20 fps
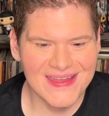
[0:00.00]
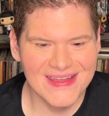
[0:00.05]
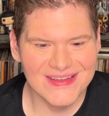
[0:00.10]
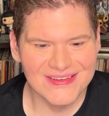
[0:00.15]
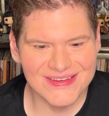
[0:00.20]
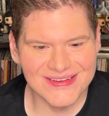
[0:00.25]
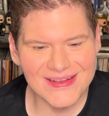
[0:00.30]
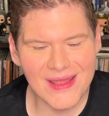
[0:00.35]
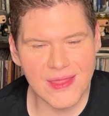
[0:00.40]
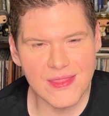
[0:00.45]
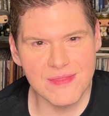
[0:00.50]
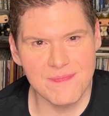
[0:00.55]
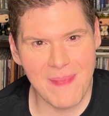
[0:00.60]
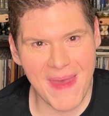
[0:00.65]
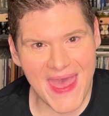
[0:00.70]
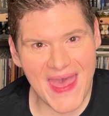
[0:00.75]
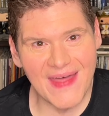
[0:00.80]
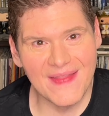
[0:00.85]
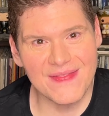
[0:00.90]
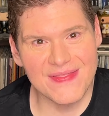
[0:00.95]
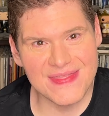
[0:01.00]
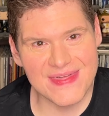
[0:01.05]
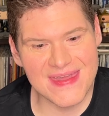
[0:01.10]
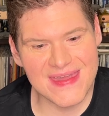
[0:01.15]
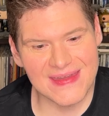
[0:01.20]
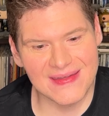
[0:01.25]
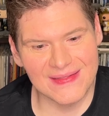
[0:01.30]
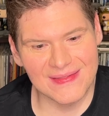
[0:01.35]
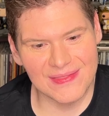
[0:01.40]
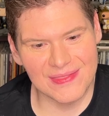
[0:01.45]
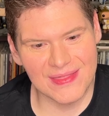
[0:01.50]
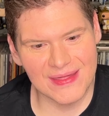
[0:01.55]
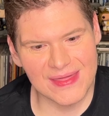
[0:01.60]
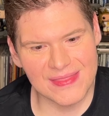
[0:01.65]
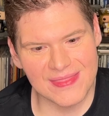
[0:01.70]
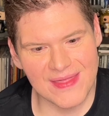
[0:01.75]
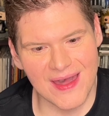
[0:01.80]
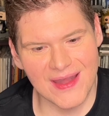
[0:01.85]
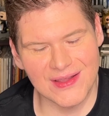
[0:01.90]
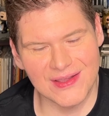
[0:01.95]
She does bad things. Like,
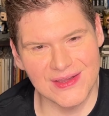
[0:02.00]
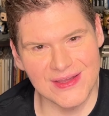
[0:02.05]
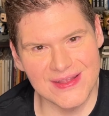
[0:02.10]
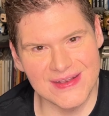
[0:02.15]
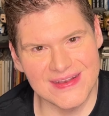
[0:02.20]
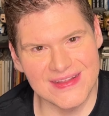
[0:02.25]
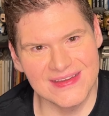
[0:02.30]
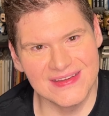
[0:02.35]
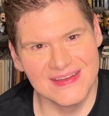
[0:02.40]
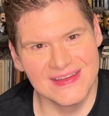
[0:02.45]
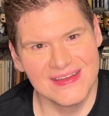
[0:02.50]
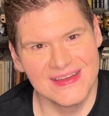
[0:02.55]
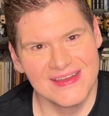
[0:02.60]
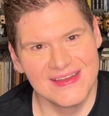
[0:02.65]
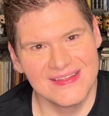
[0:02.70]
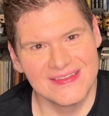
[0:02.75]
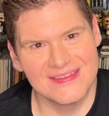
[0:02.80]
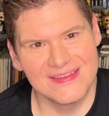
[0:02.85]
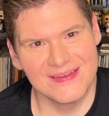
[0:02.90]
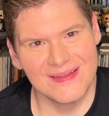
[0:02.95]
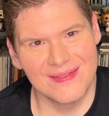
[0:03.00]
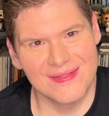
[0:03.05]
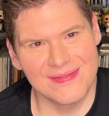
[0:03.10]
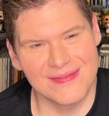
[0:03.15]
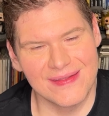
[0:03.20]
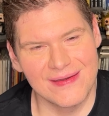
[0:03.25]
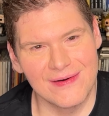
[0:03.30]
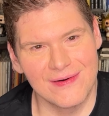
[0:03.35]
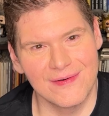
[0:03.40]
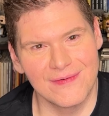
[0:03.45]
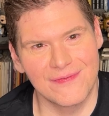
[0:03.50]
it's not good to, steal